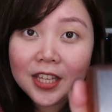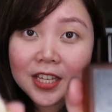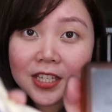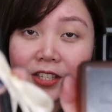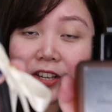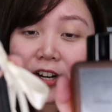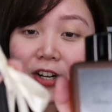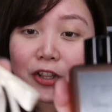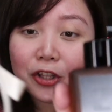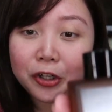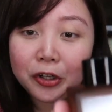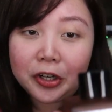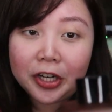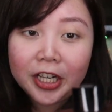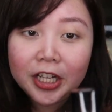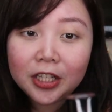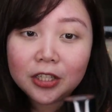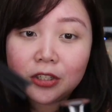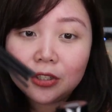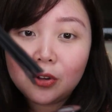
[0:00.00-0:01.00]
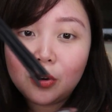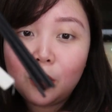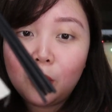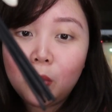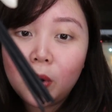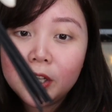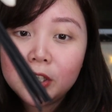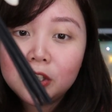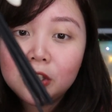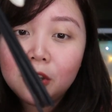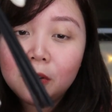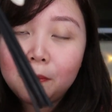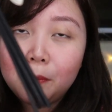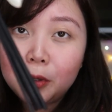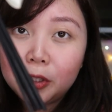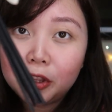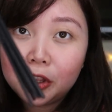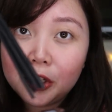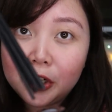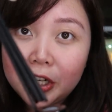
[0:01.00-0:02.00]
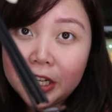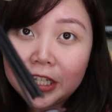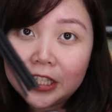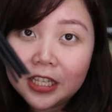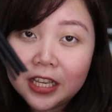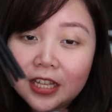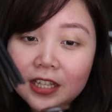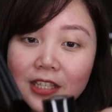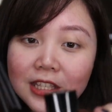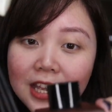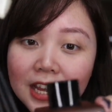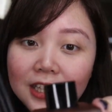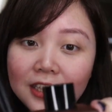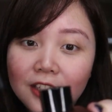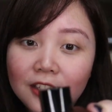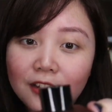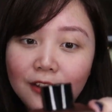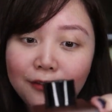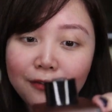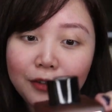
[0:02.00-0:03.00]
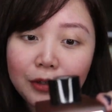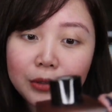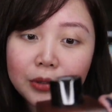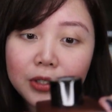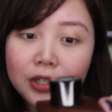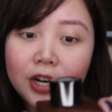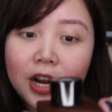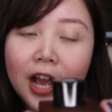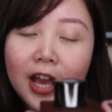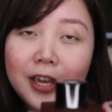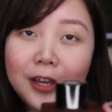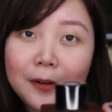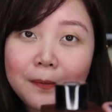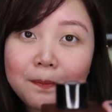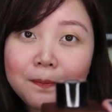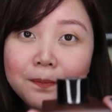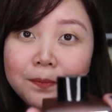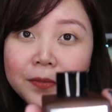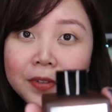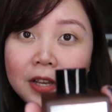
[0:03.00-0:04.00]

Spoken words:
these are the reeds. So, once you put the reeds inside the diffuser, ayan,